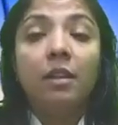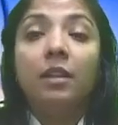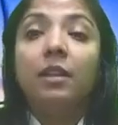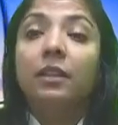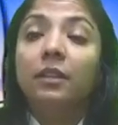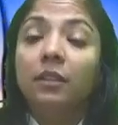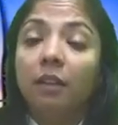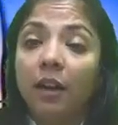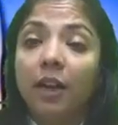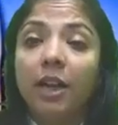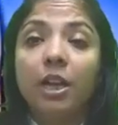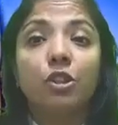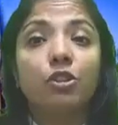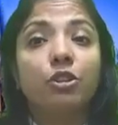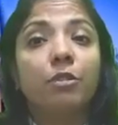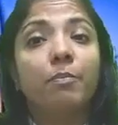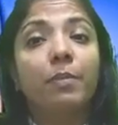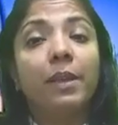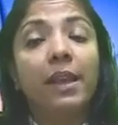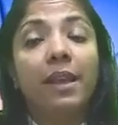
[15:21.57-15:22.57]
Third, it should
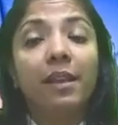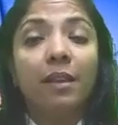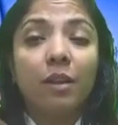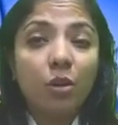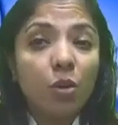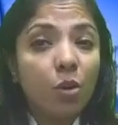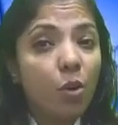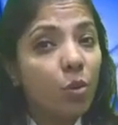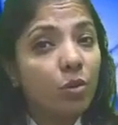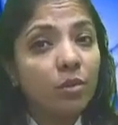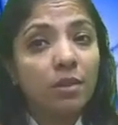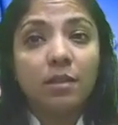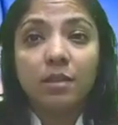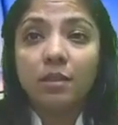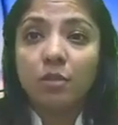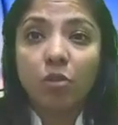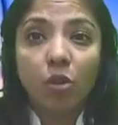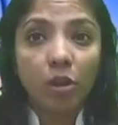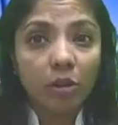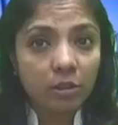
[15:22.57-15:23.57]
be closest
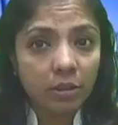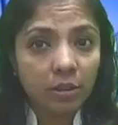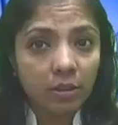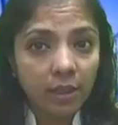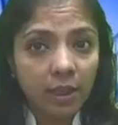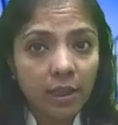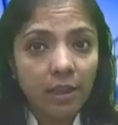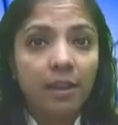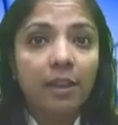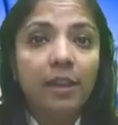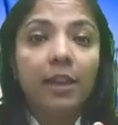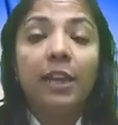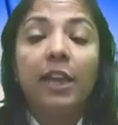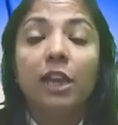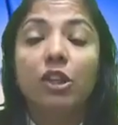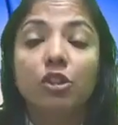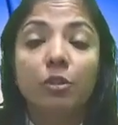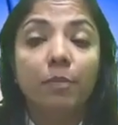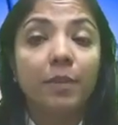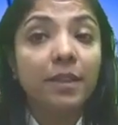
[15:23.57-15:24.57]
quantity. It
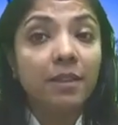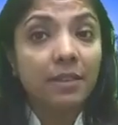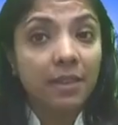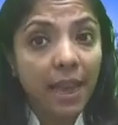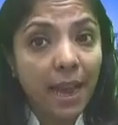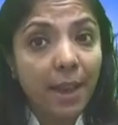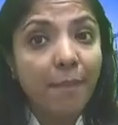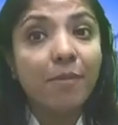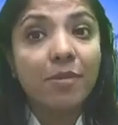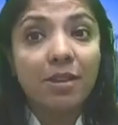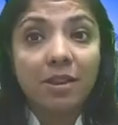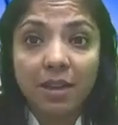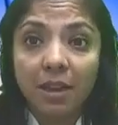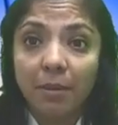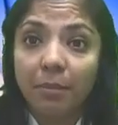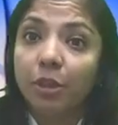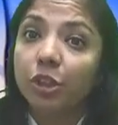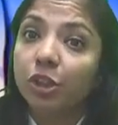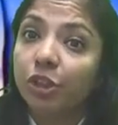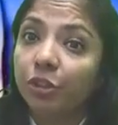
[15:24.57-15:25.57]
should be same
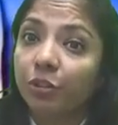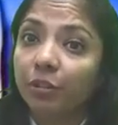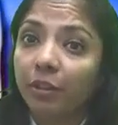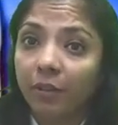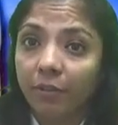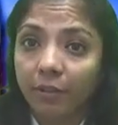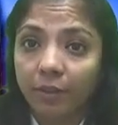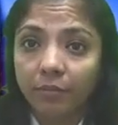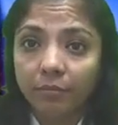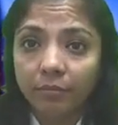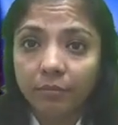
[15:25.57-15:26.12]
commercial level.